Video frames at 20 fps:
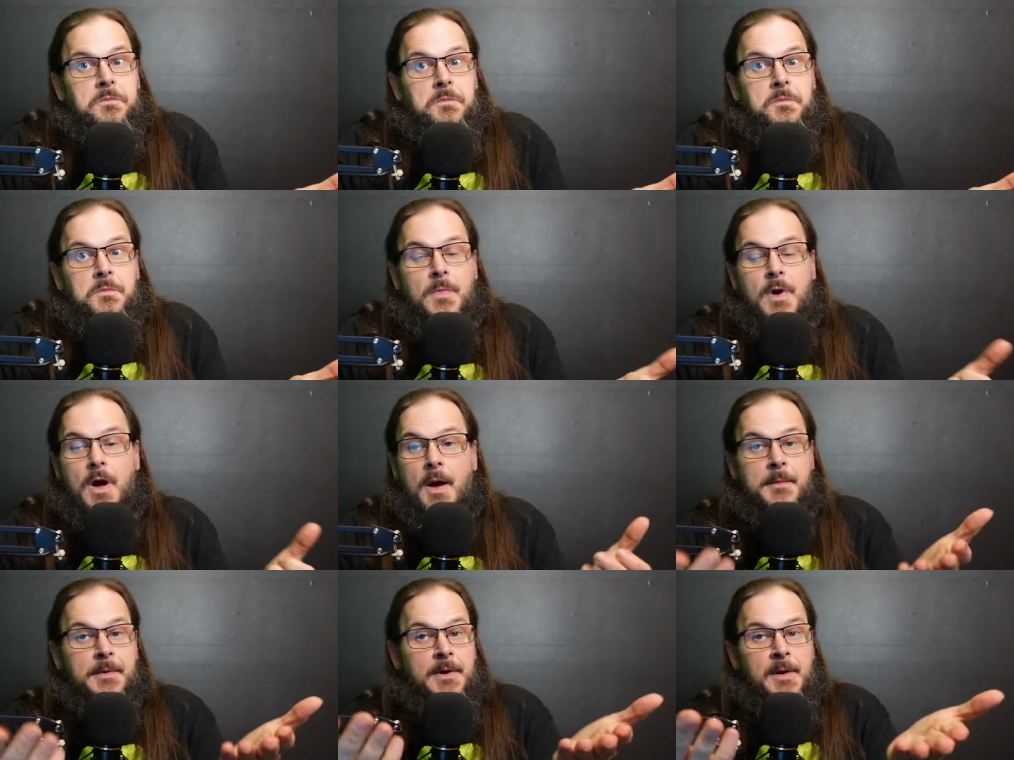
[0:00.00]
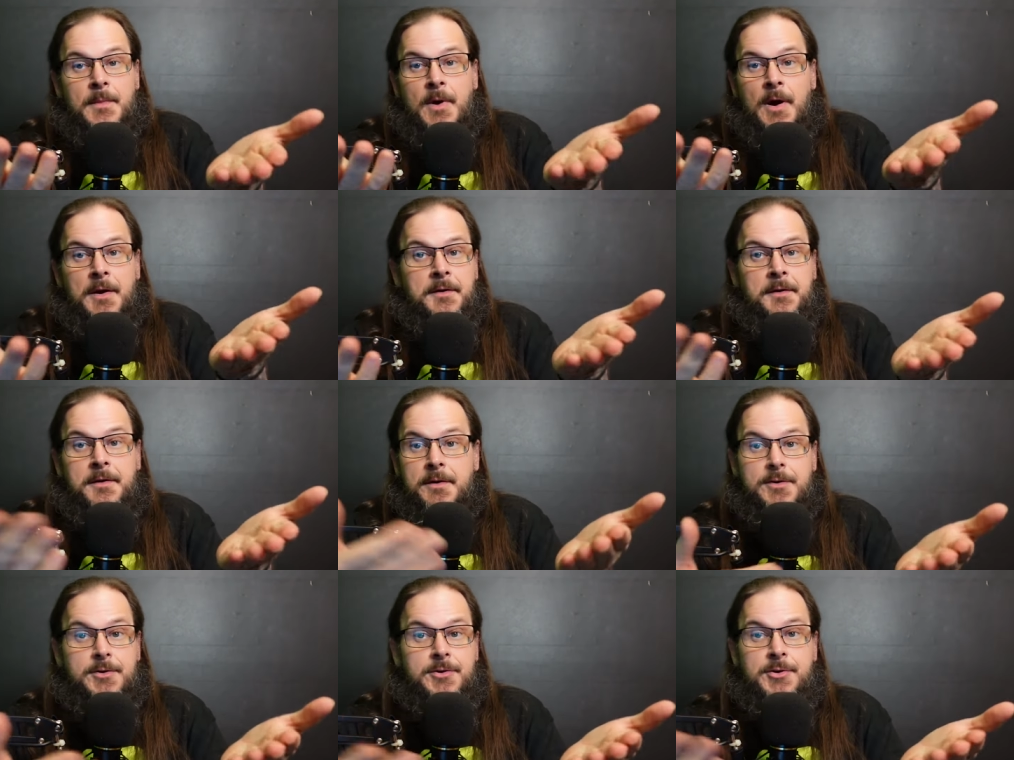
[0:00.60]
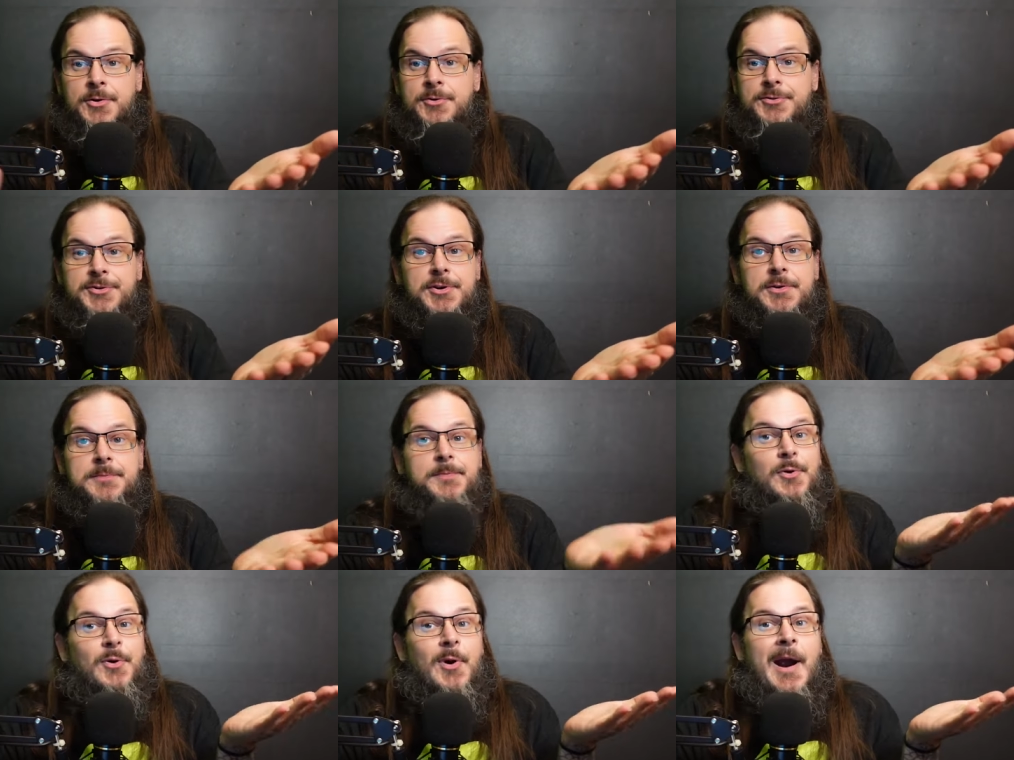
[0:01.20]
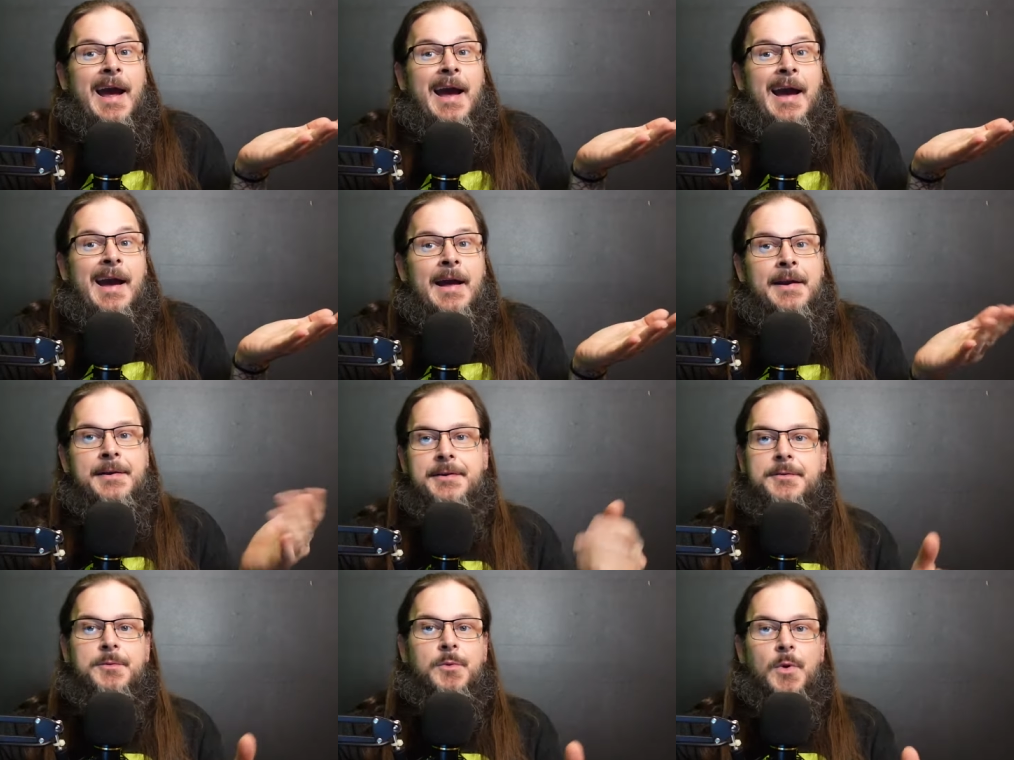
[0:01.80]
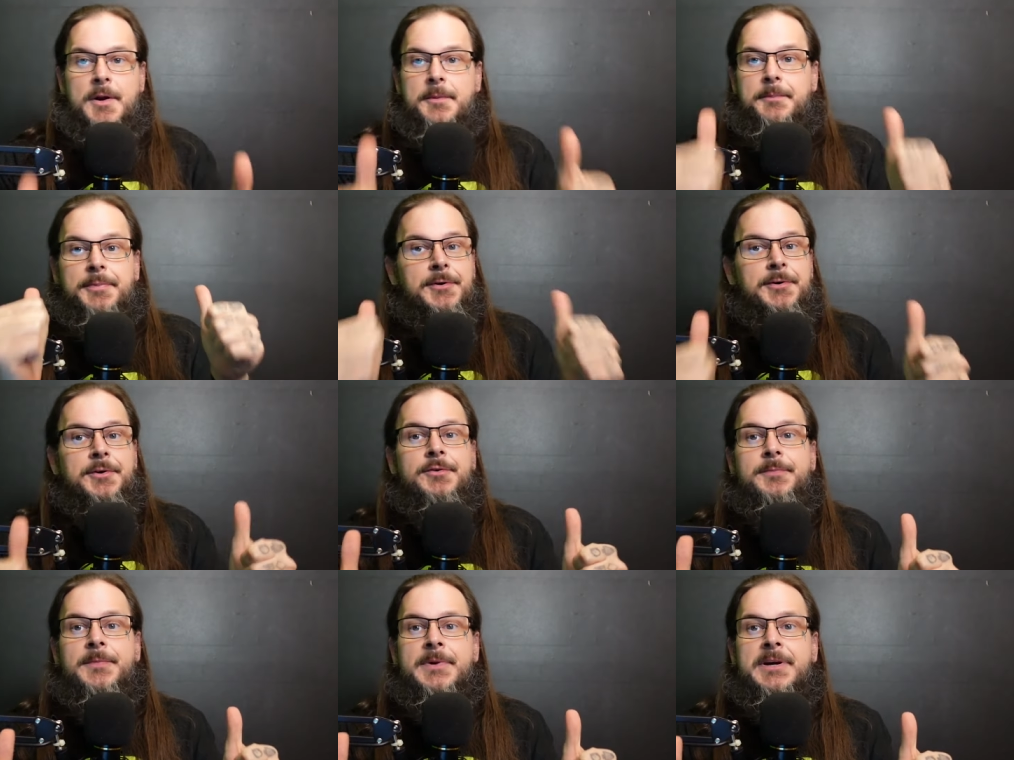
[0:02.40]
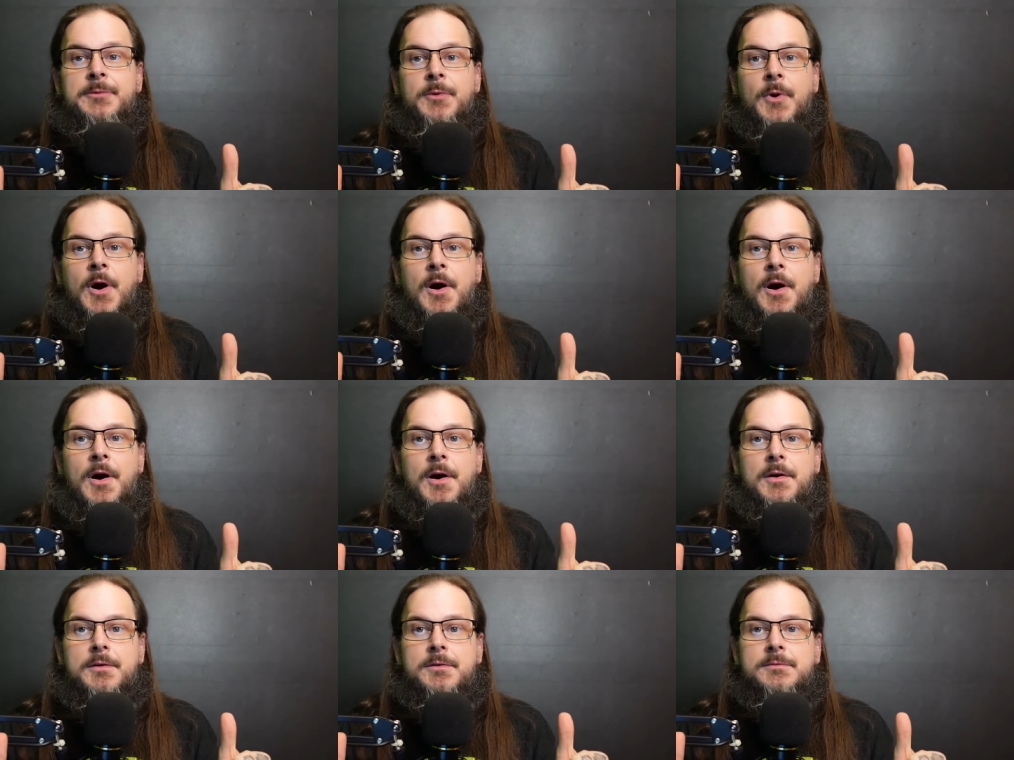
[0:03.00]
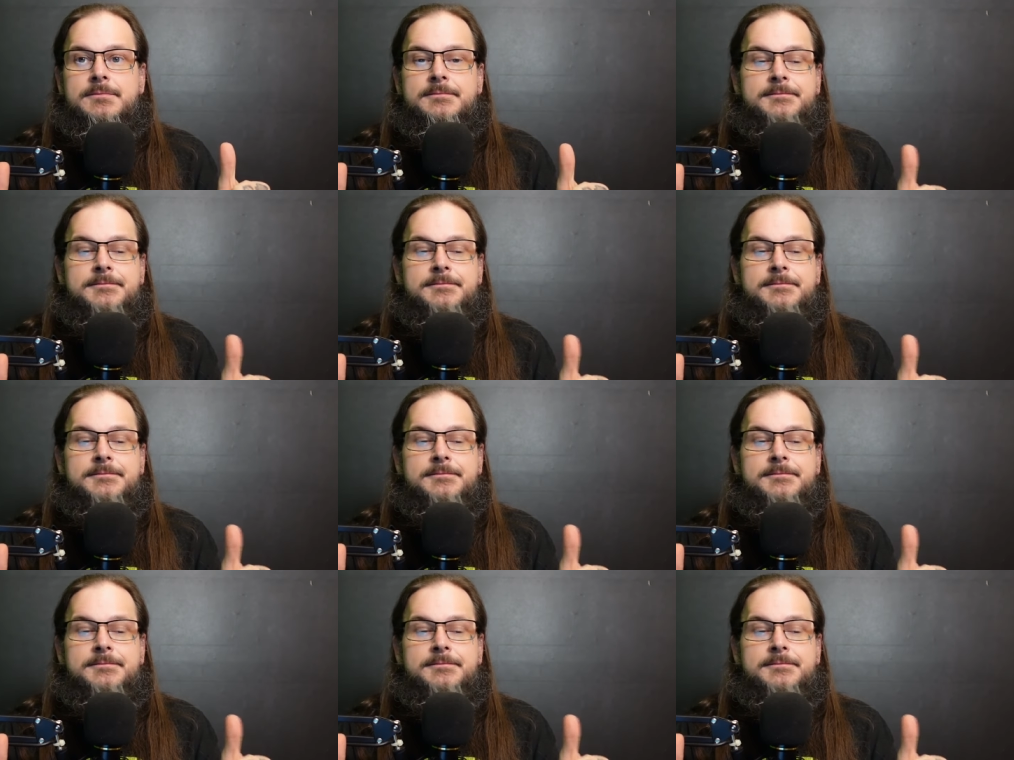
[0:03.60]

I mean, come on, YouTube Brad, you want to prove me wrong?